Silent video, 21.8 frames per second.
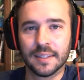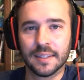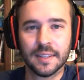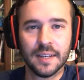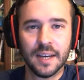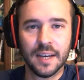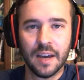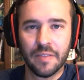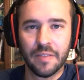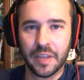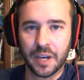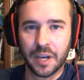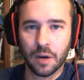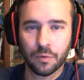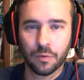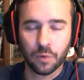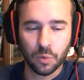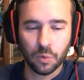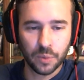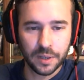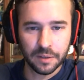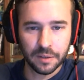they go for
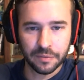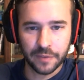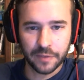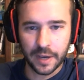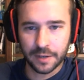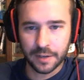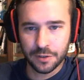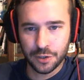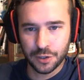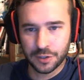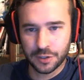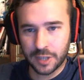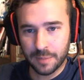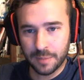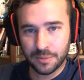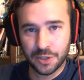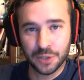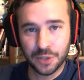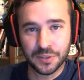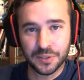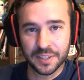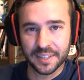a wheel effect. You just keep
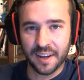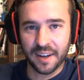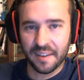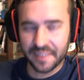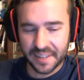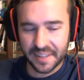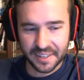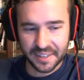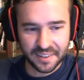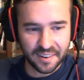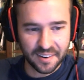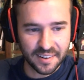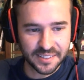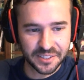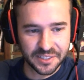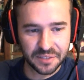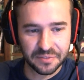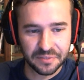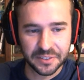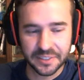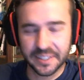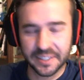choosing non-land cards, so
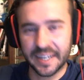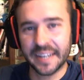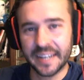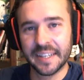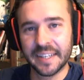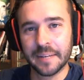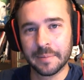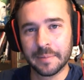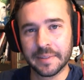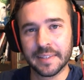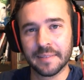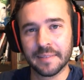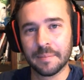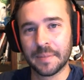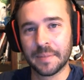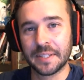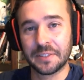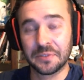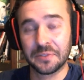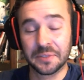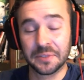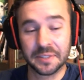you fill your hand up with a
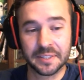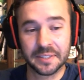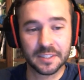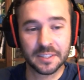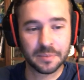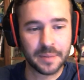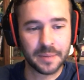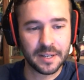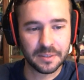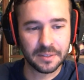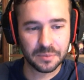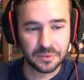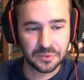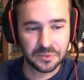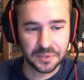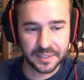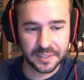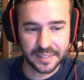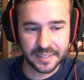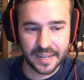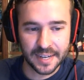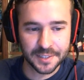bunch of really good spells, which is
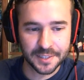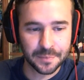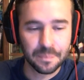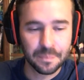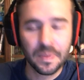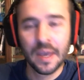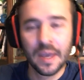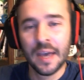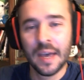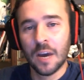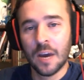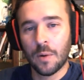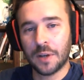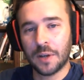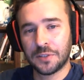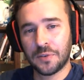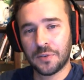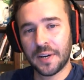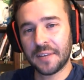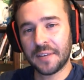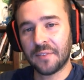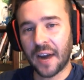really nice. We're also
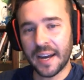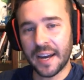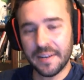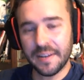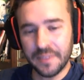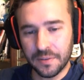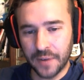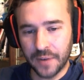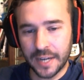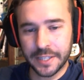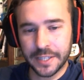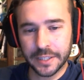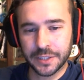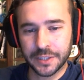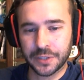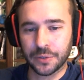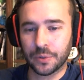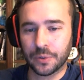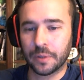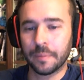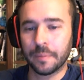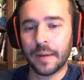running Ride of the Raging
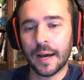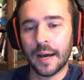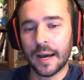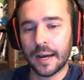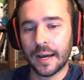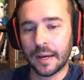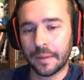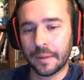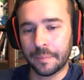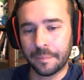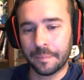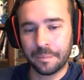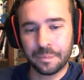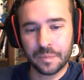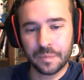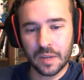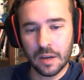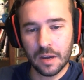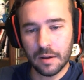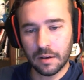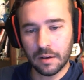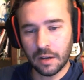Storm.
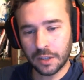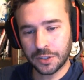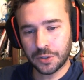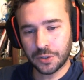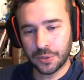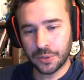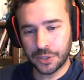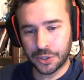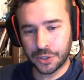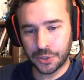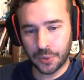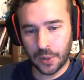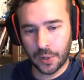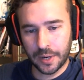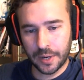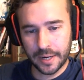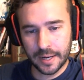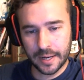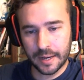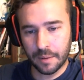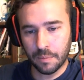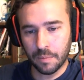Long story short,
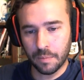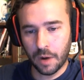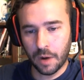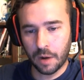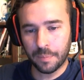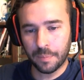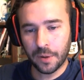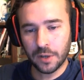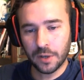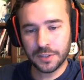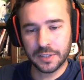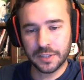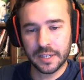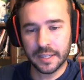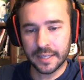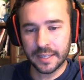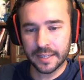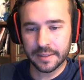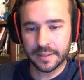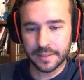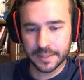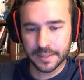our opponent's going to
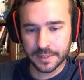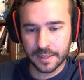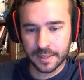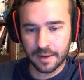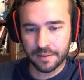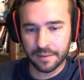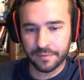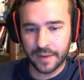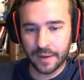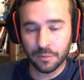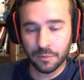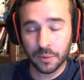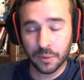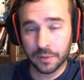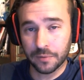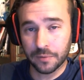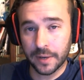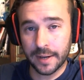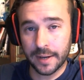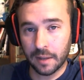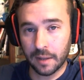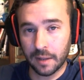get this 5/1
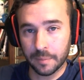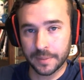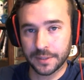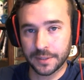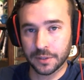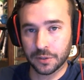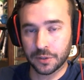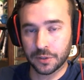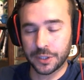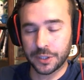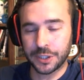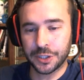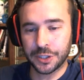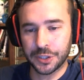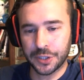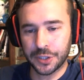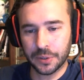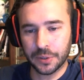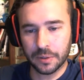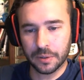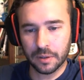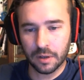red elemental creature
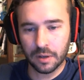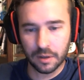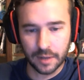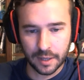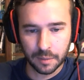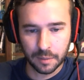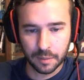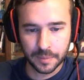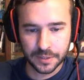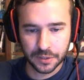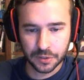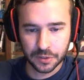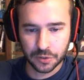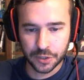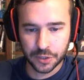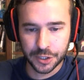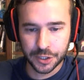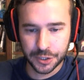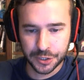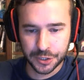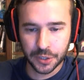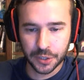
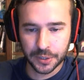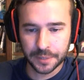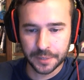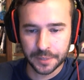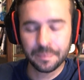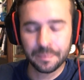token,